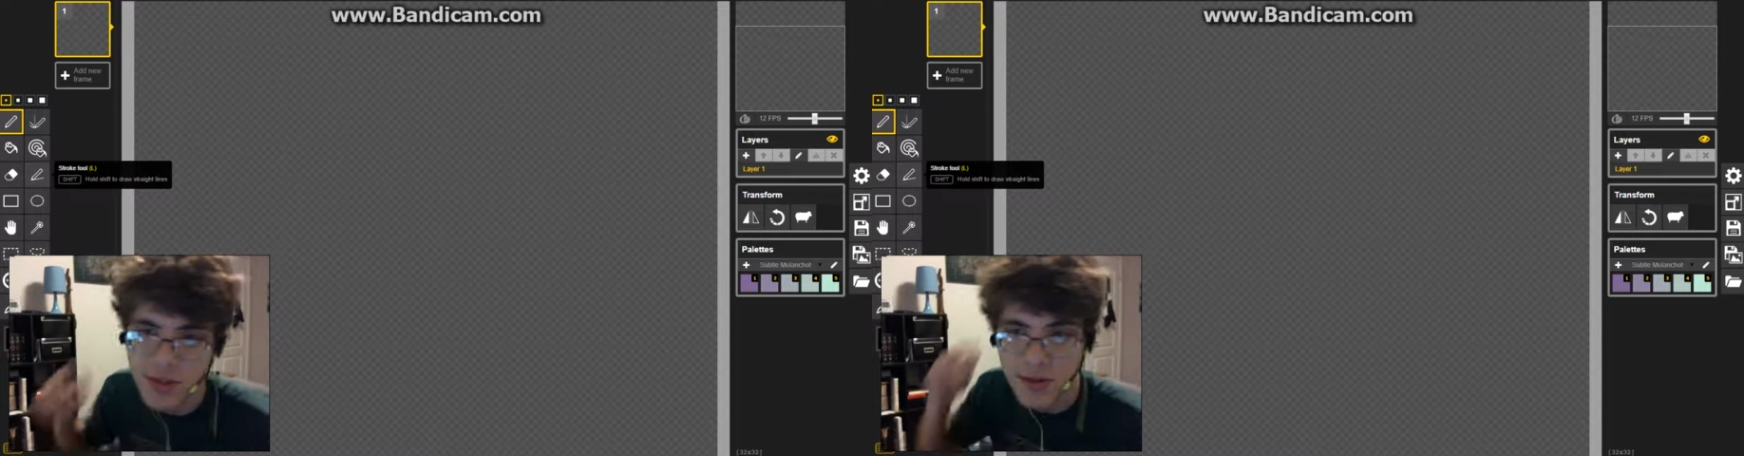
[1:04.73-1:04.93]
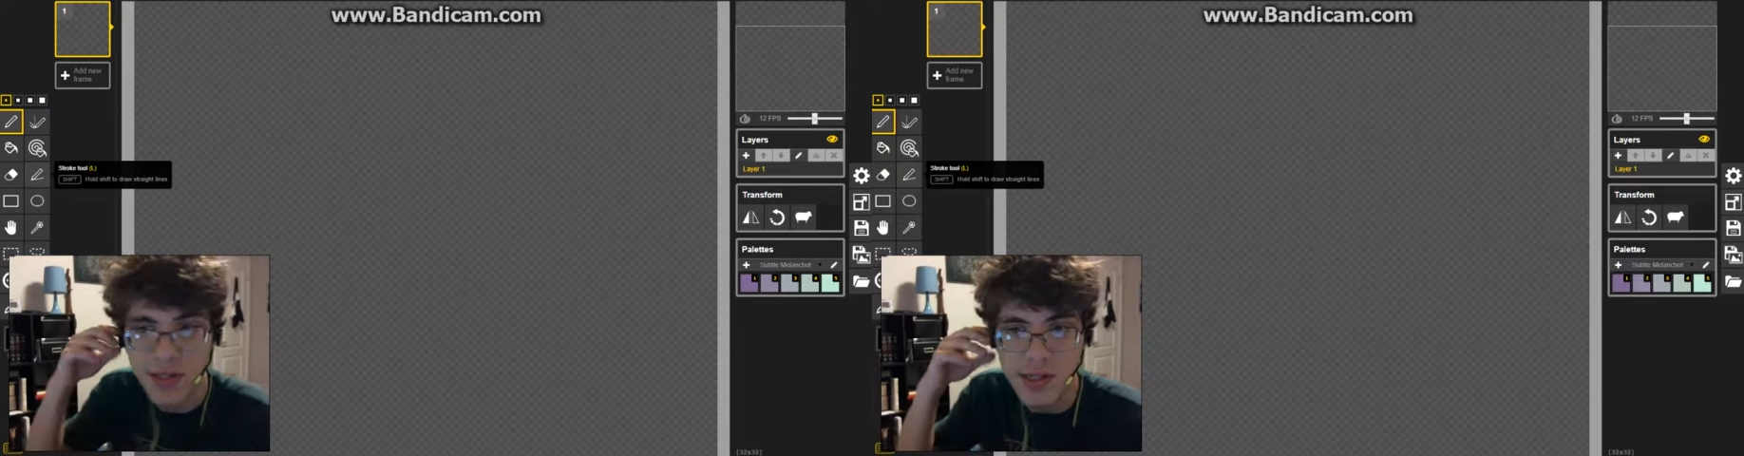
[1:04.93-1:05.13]

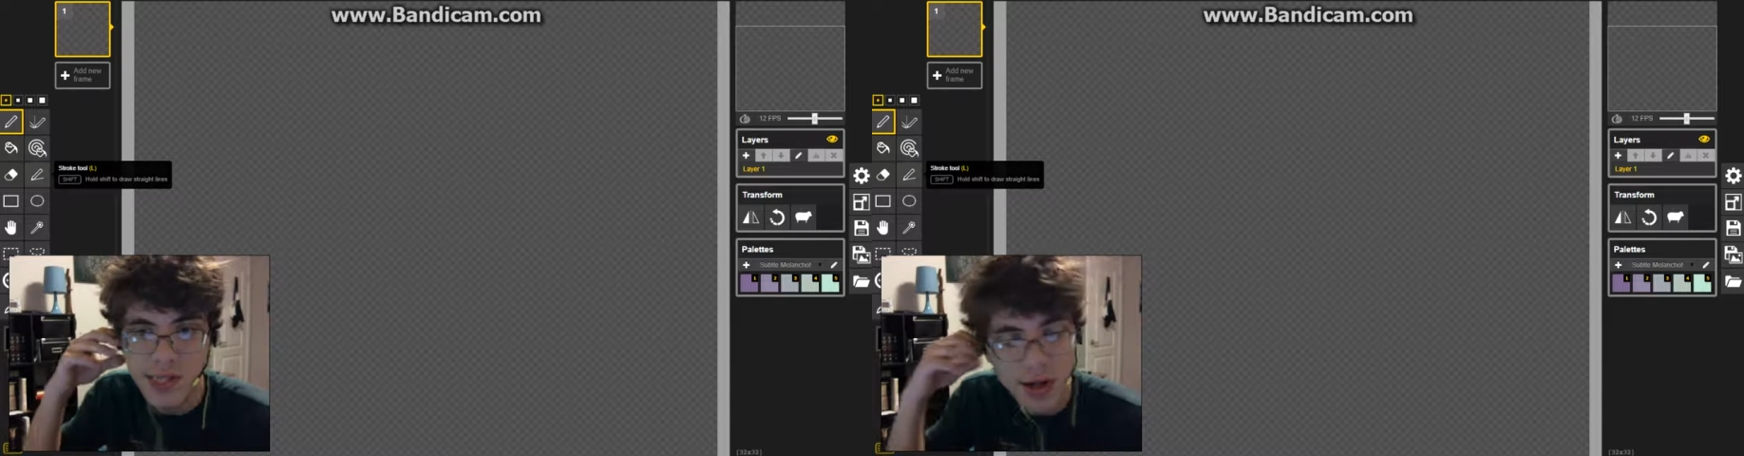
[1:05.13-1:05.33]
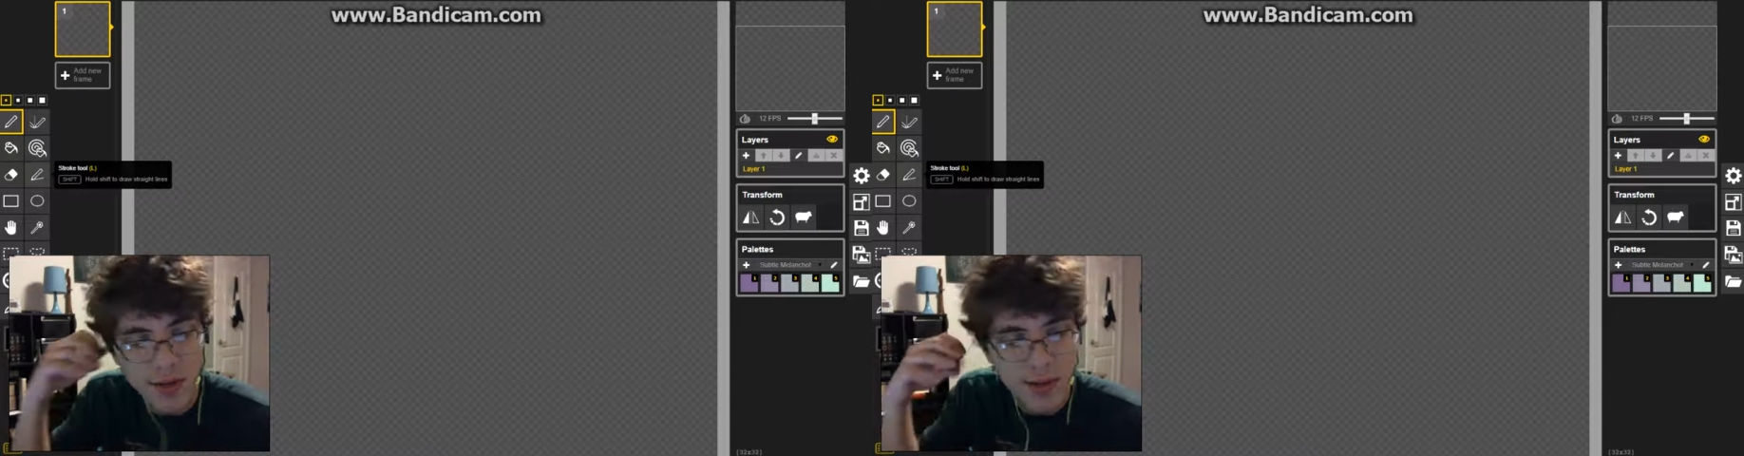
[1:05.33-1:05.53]
You can use it
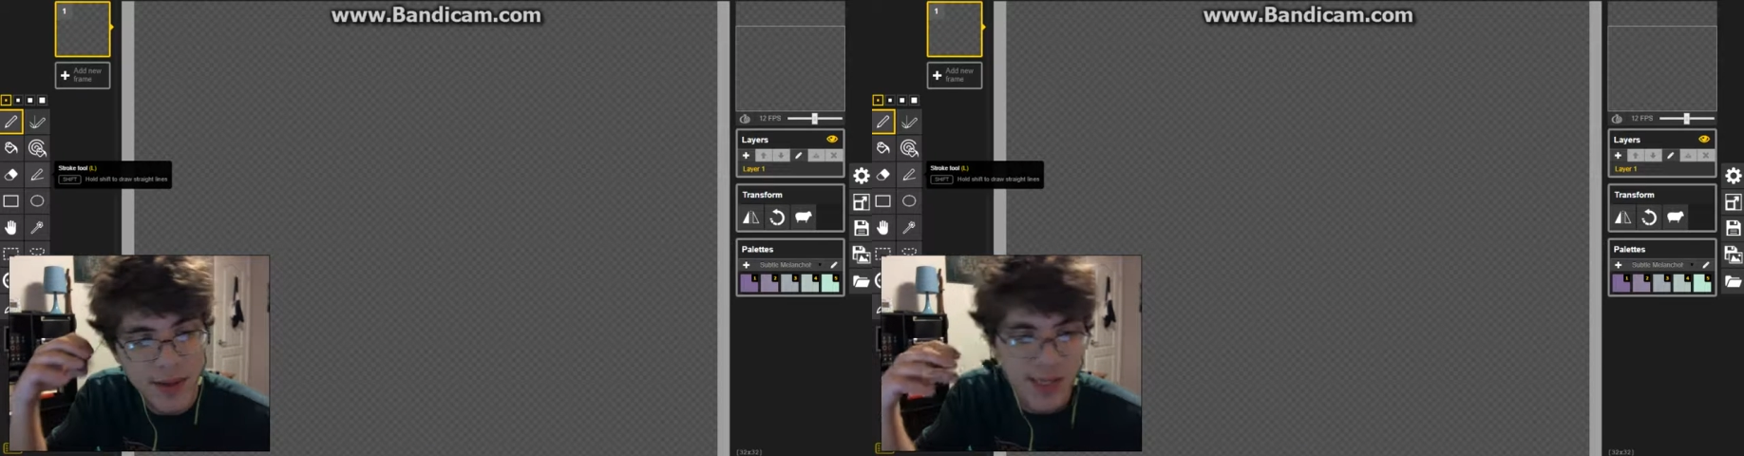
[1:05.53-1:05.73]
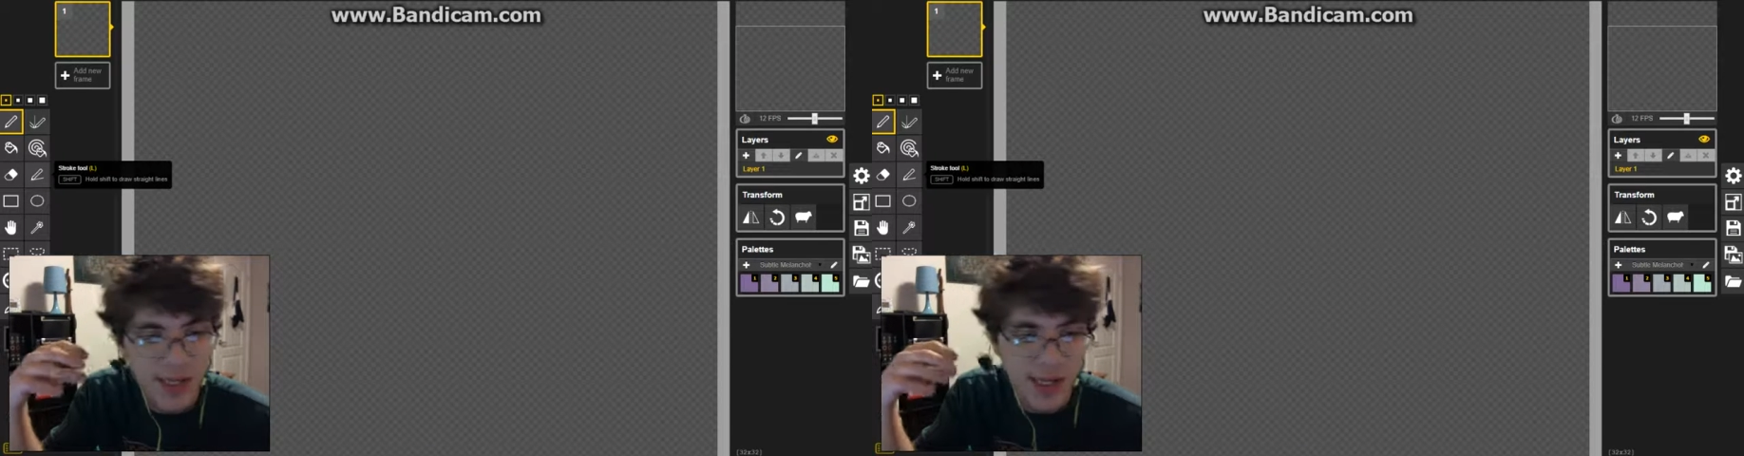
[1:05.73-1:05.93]
on
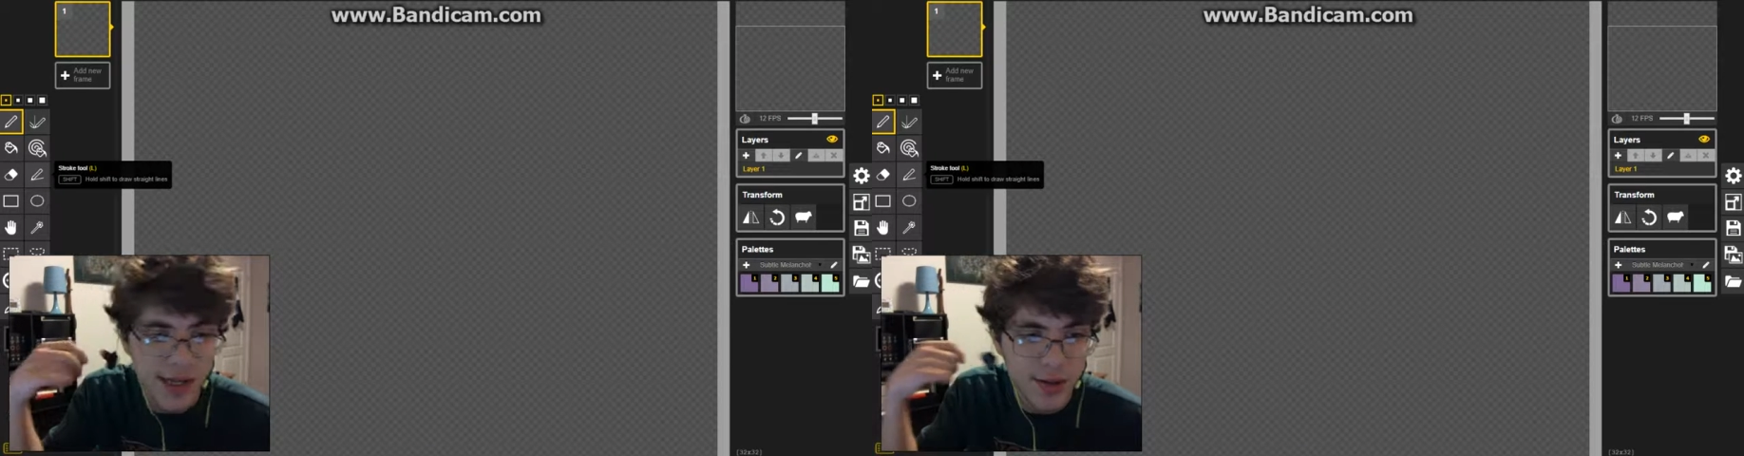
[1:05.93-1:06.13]
website